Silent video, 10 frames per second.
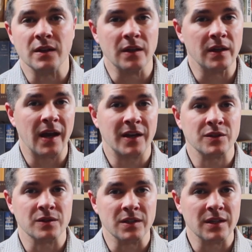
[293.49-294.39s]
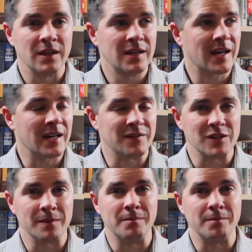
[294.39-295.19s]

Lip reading: He actually kind of is a